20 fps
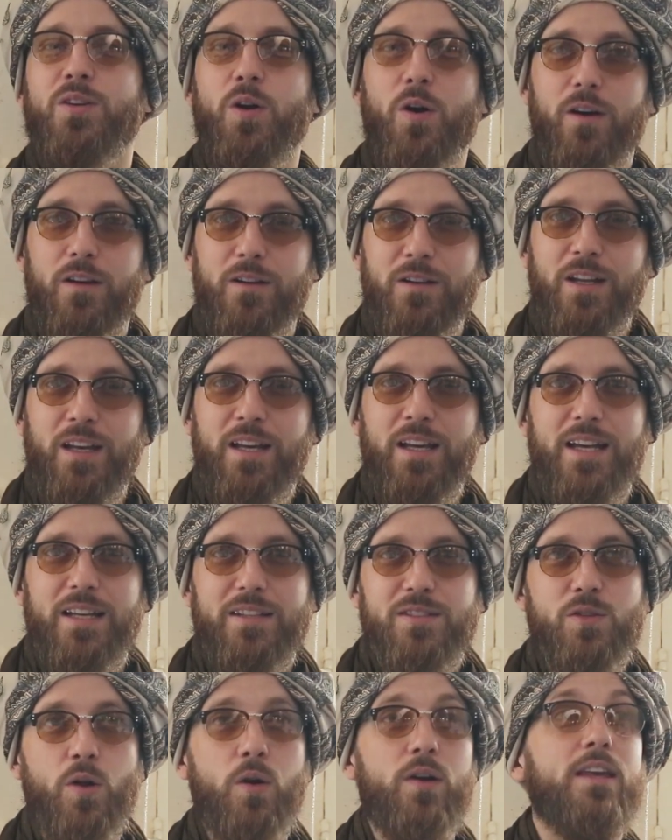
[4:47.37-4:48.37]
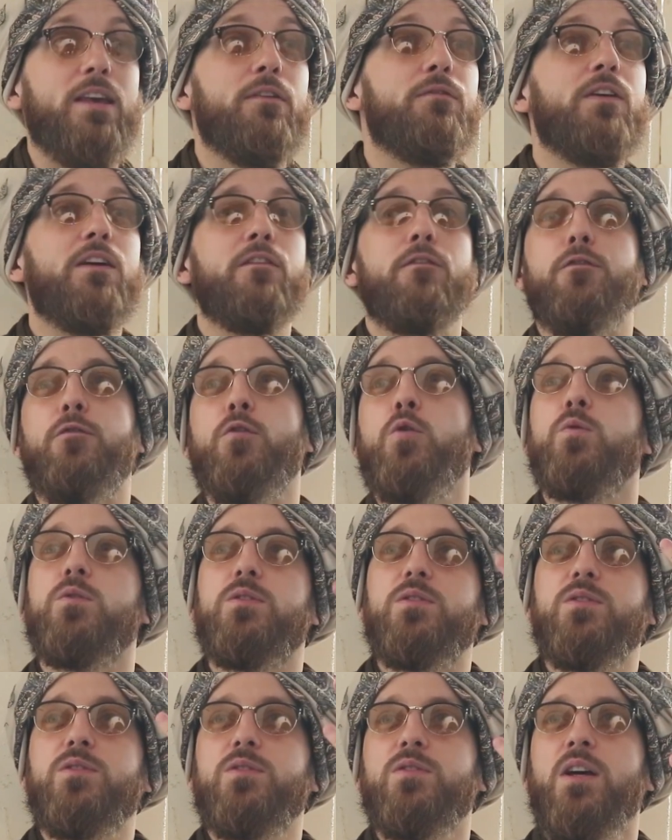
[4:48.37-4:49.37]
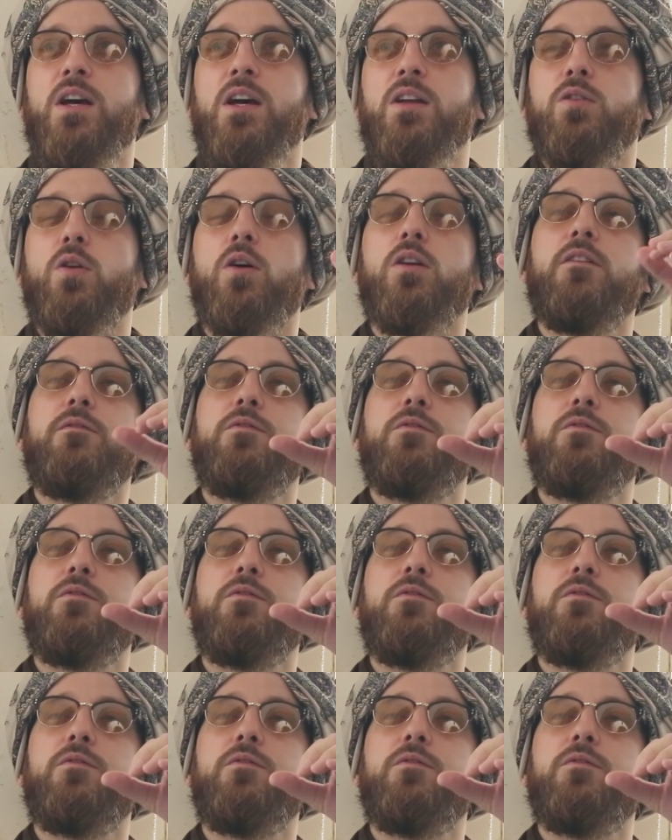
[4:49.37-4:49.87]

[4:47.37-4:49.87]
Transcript: It's not giving fruits.